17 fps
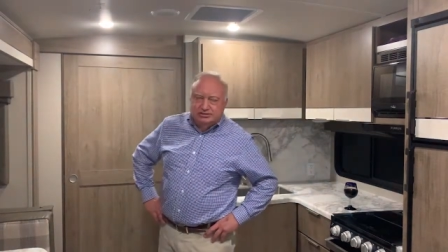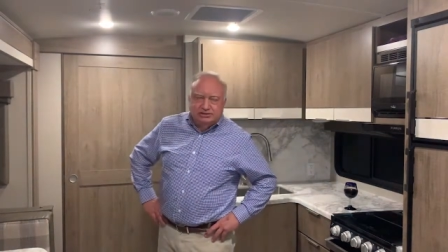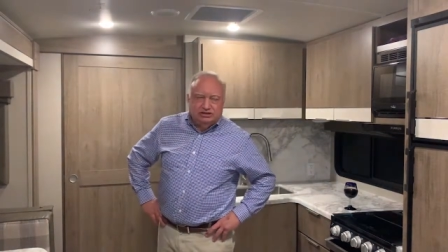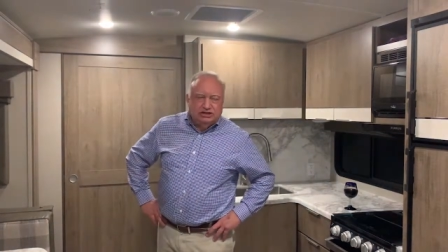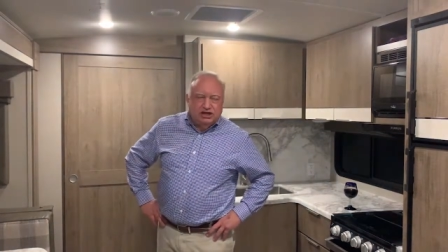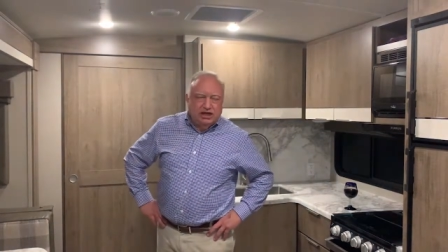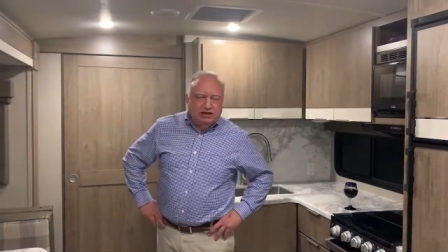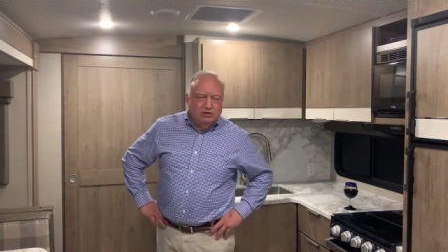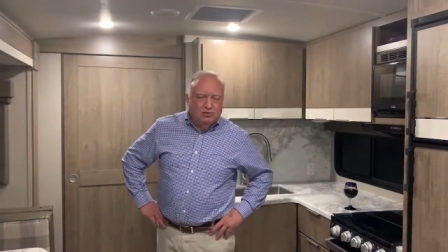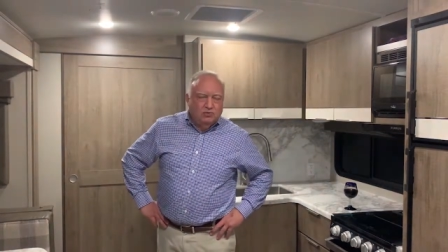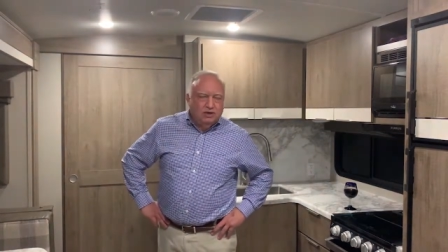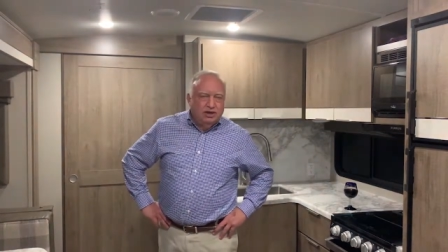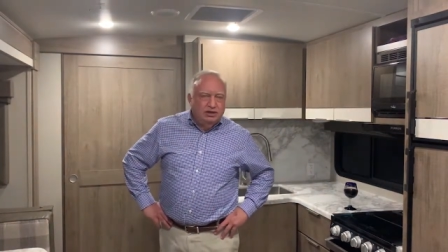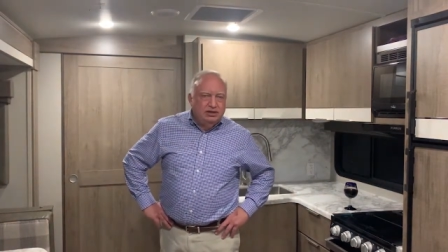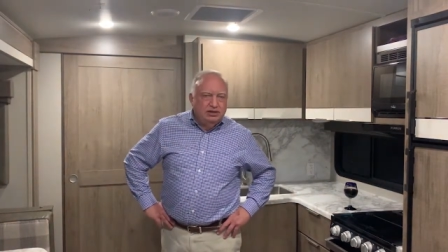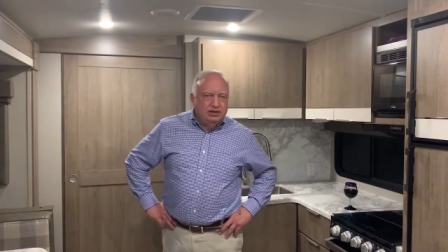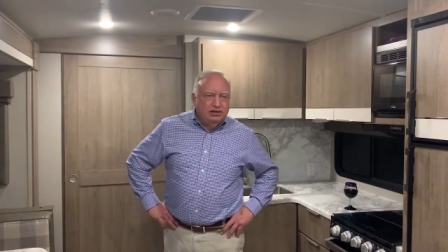
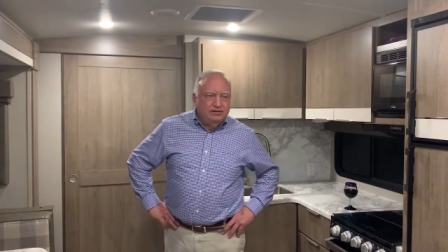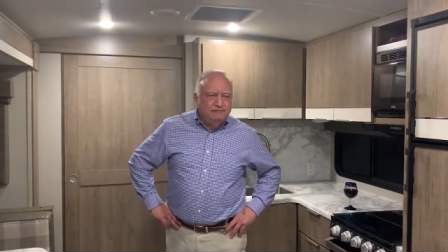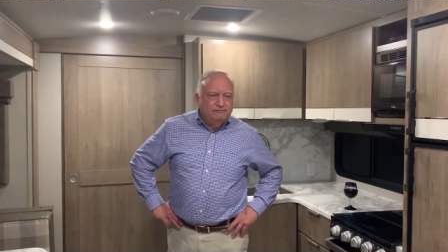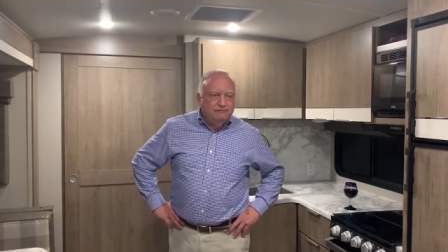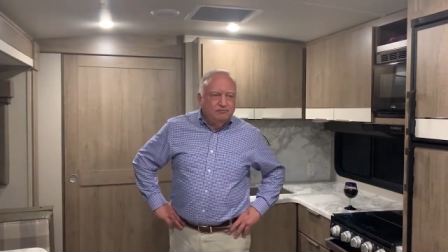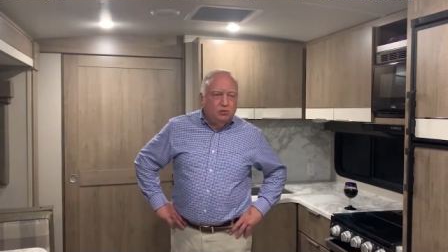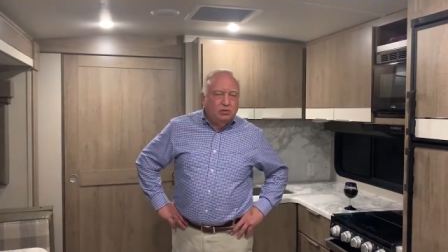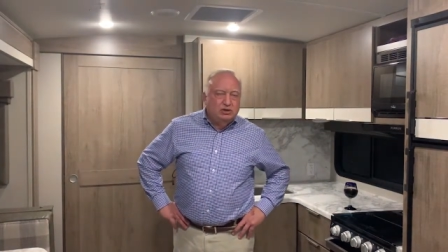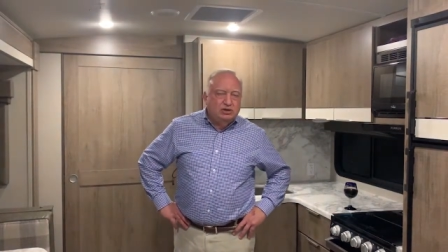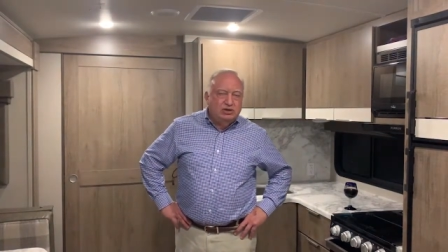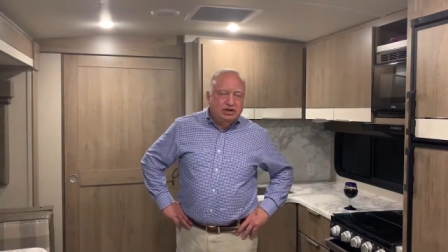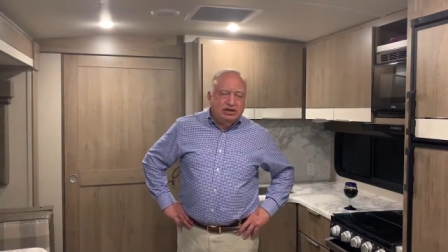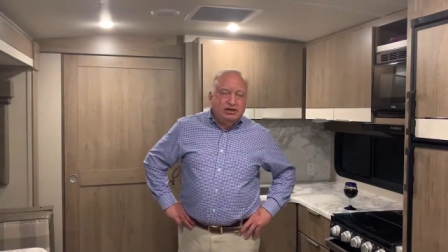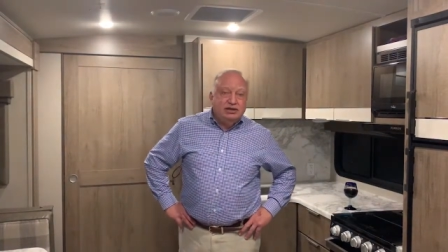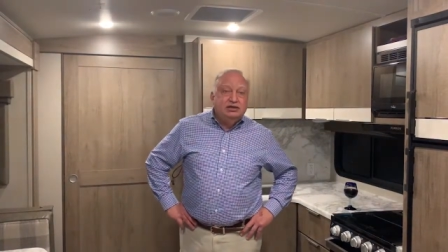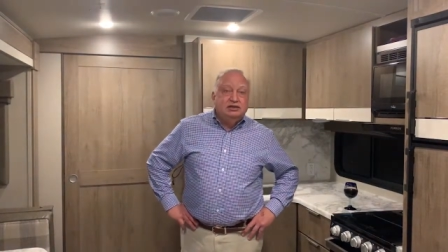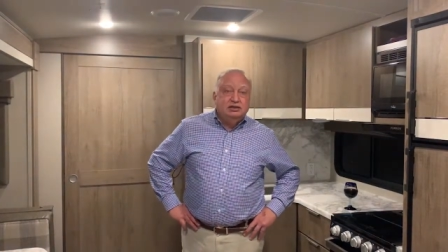January the
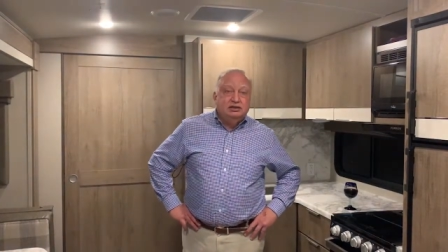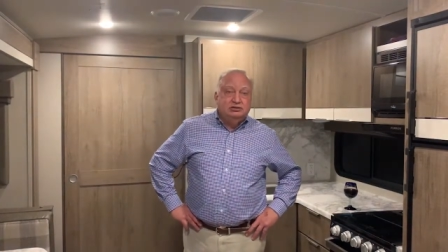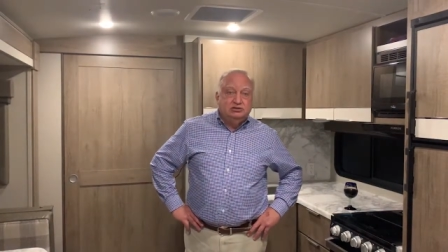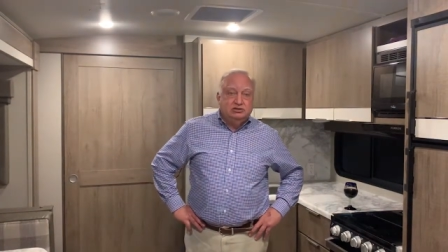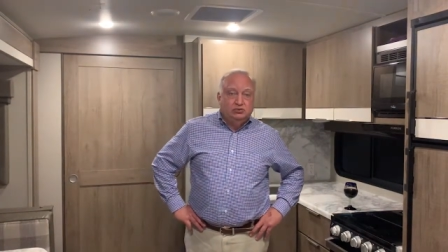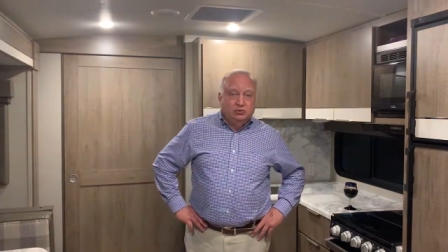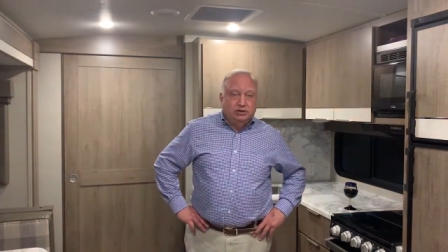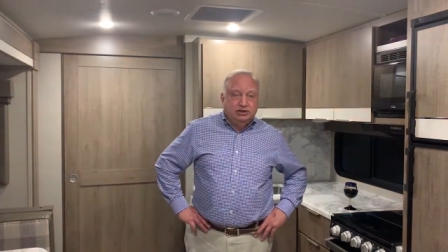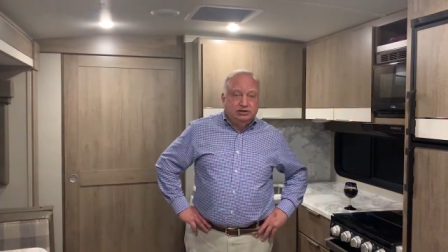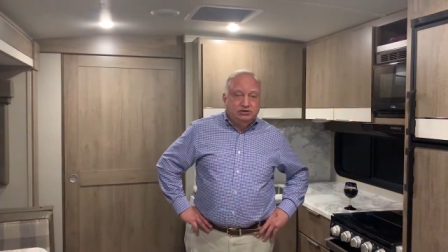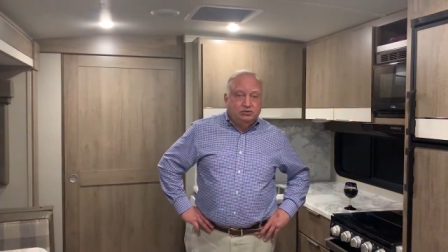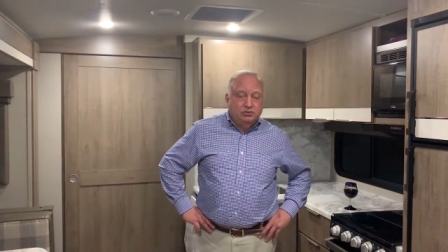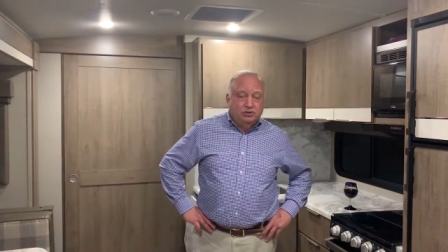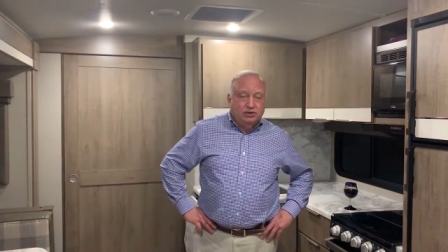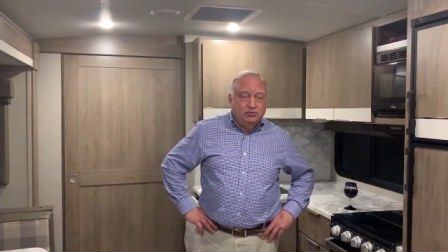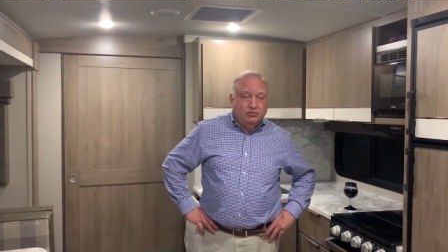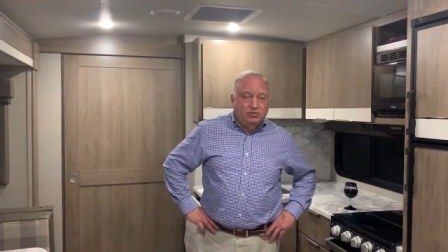14th,
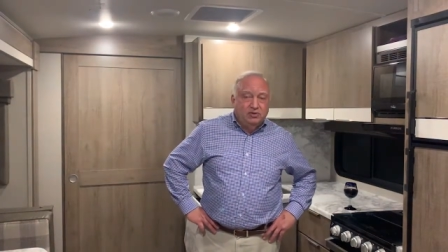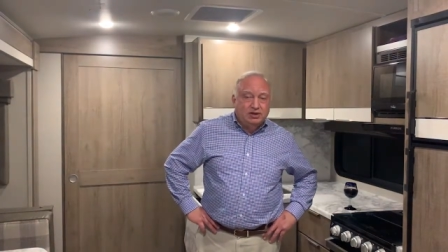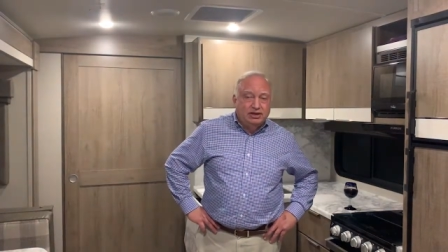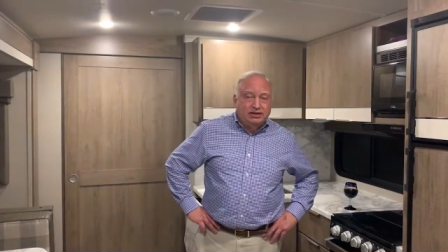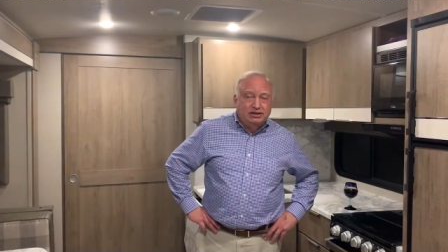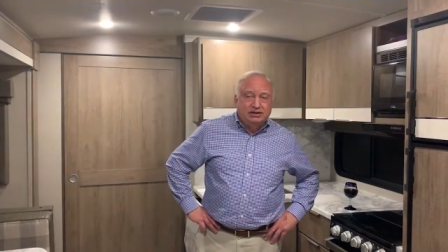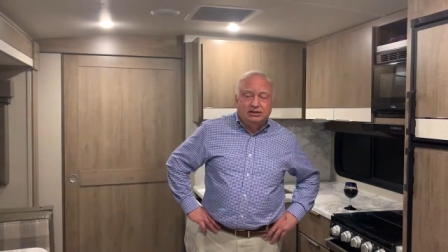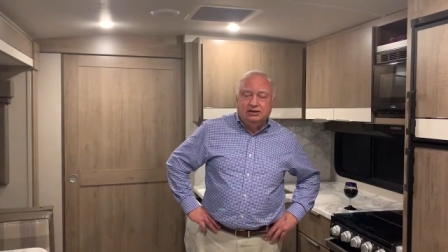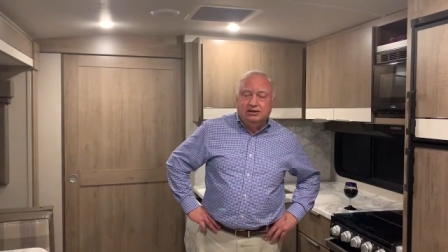2021,